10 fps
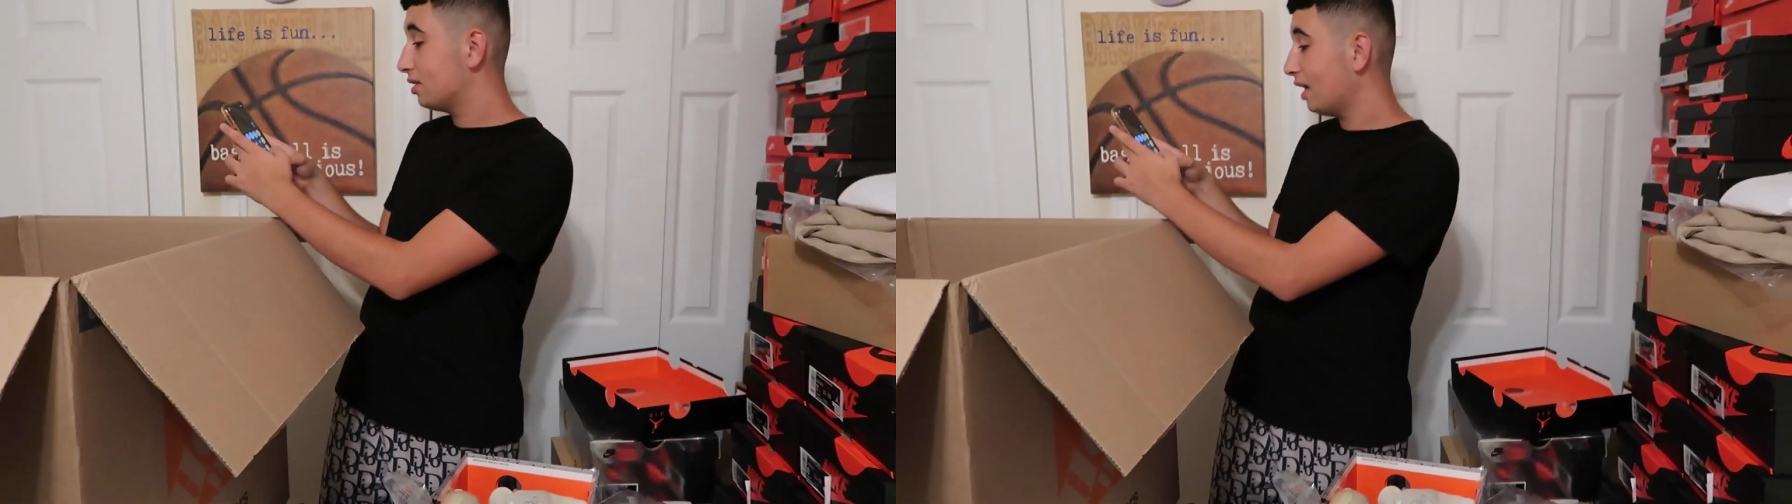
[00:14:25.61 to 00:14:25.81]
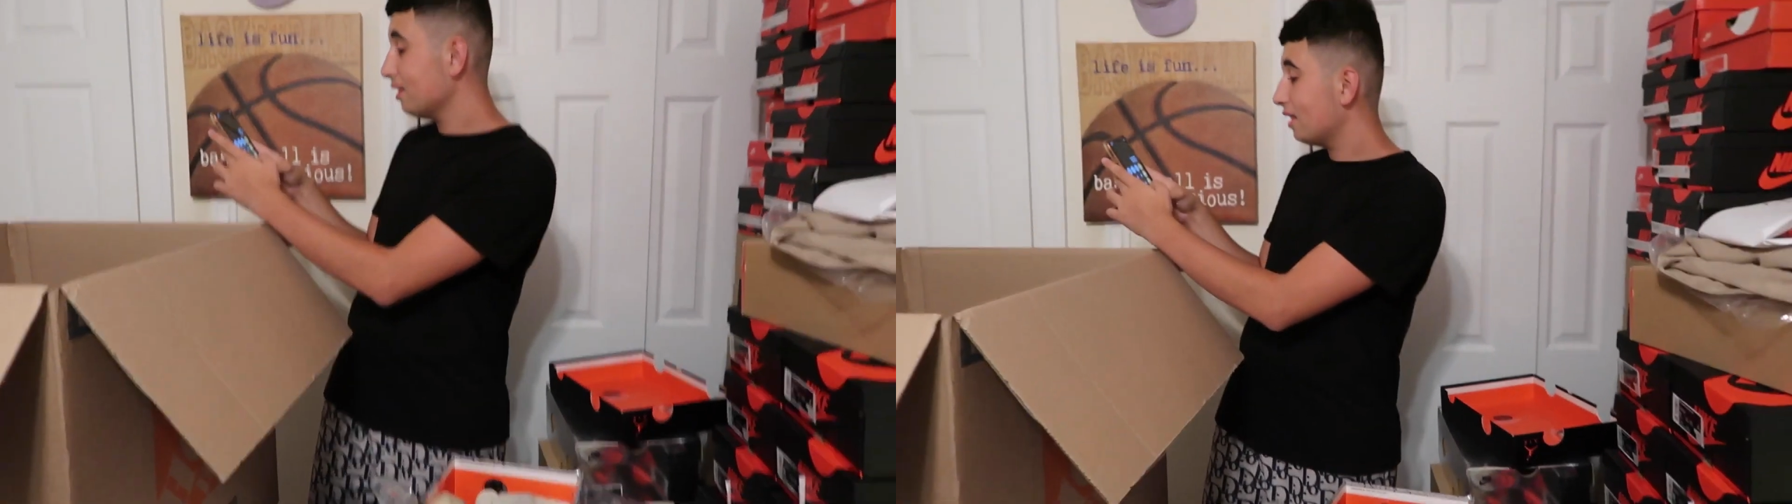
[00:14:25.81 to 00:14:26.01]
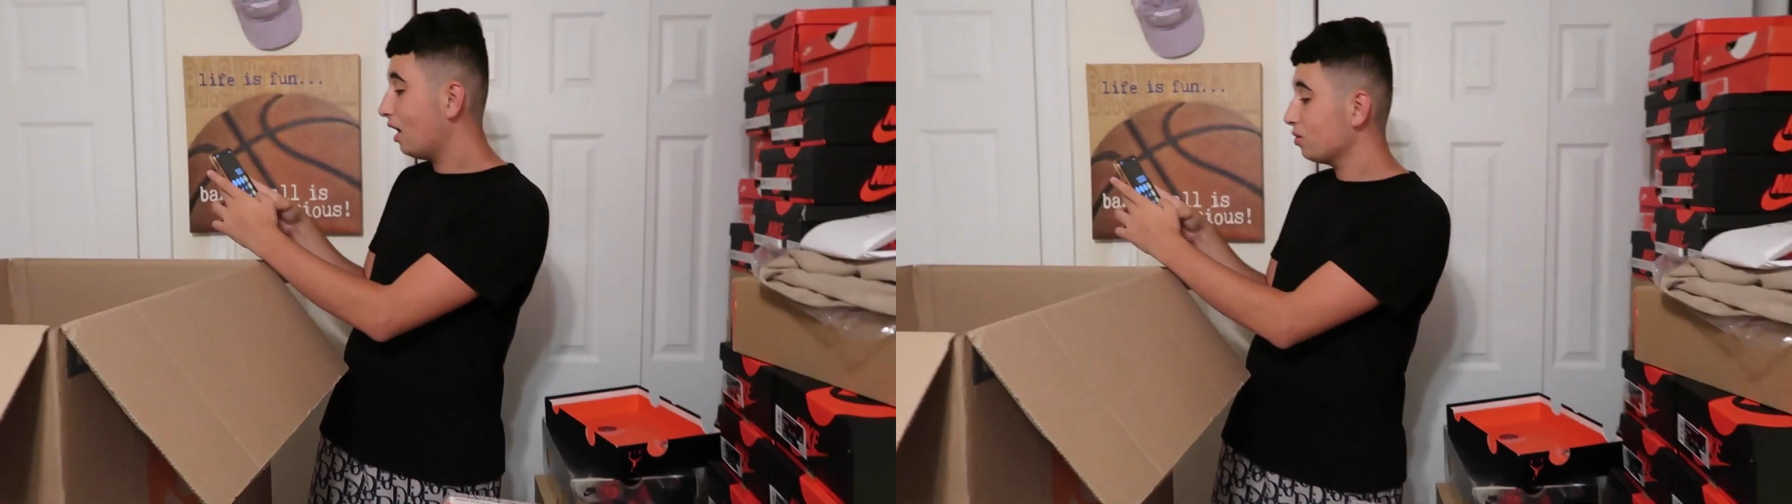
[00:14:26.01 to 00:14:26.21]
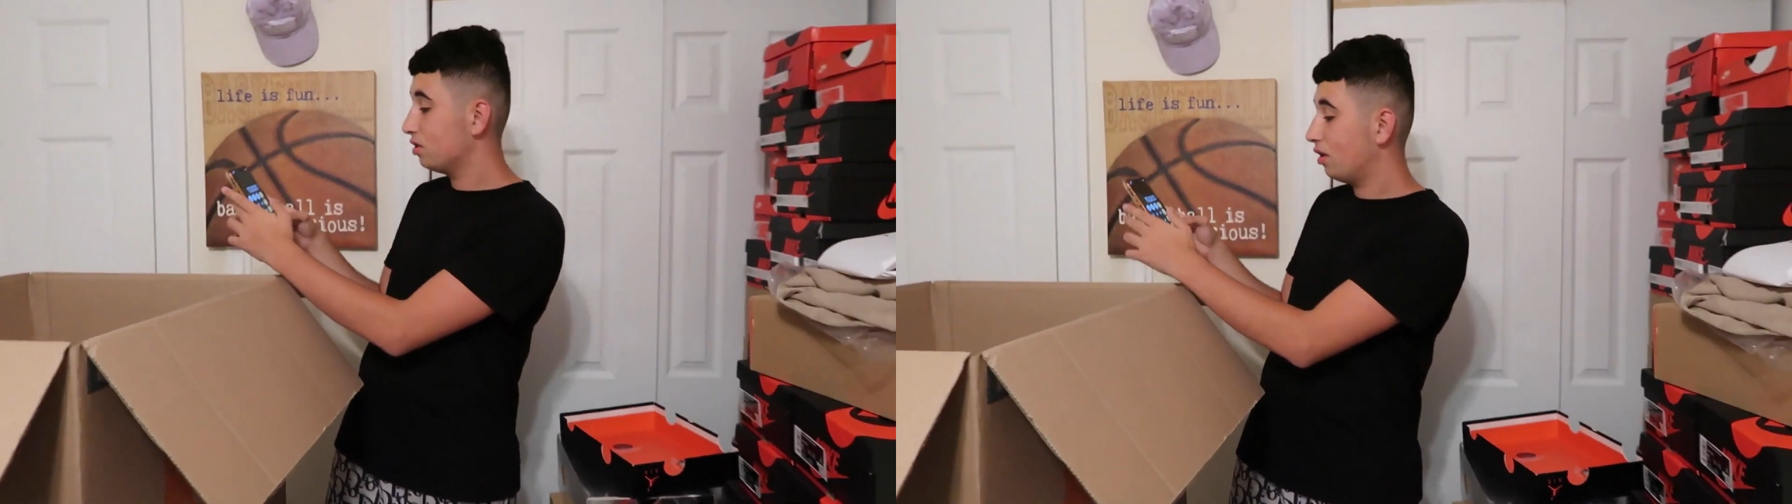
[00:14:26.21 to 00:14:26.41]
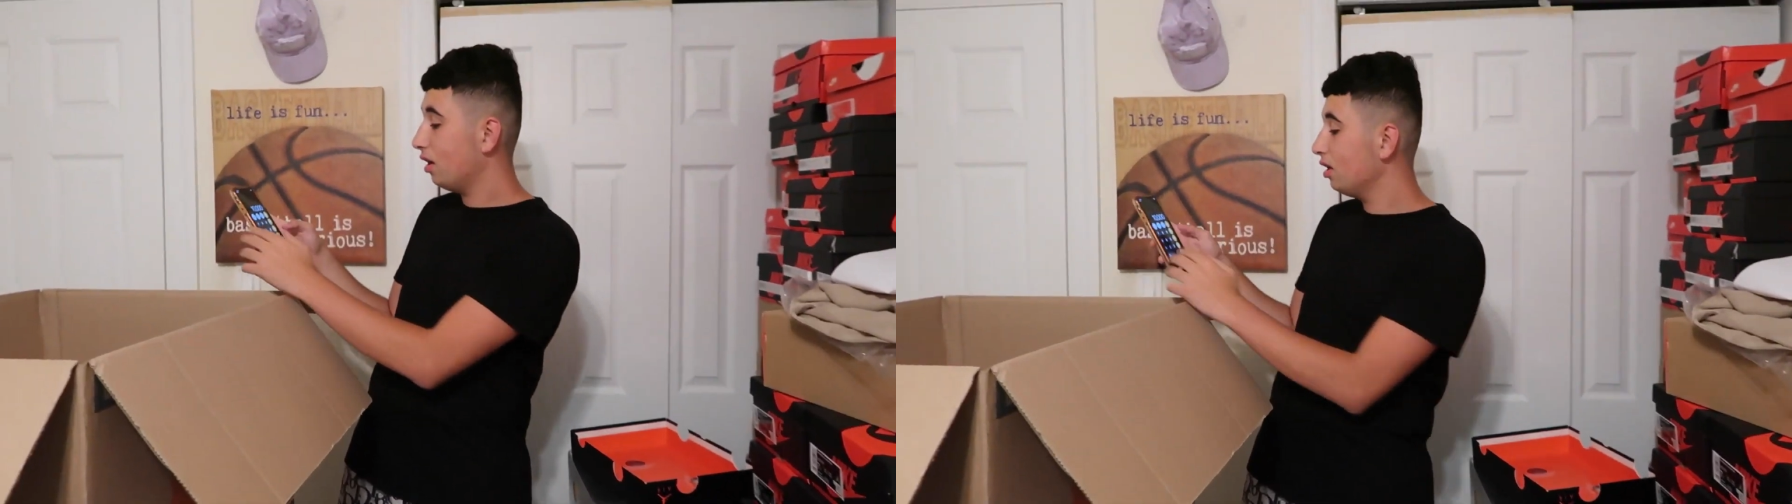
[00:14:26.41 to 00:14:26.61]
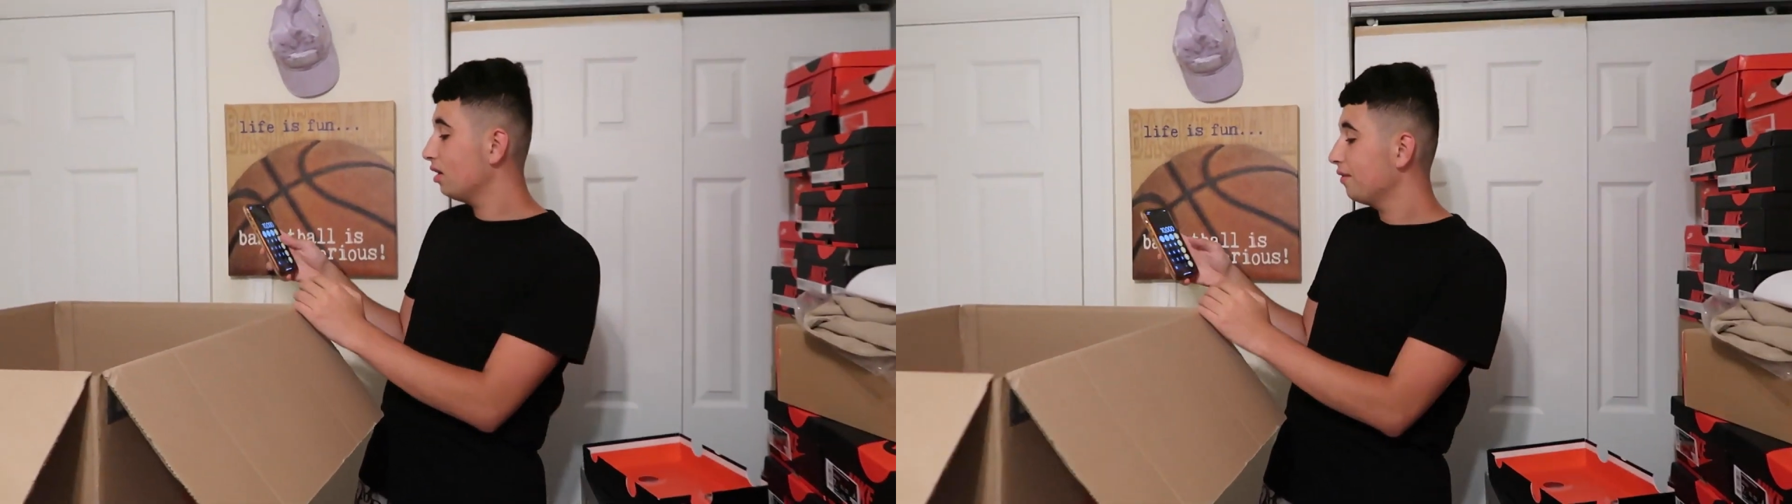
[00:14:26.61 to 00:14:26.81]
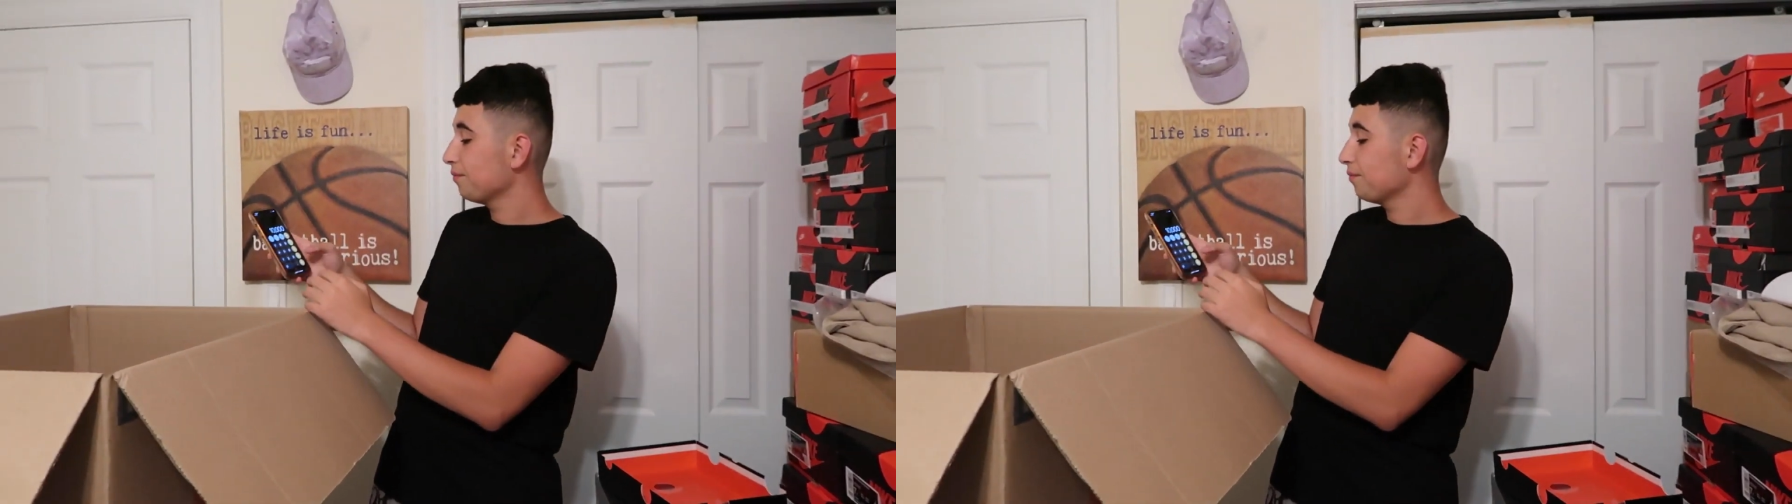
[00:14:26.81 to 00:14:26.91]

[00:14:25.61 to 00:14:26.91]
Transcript: 10,000, right?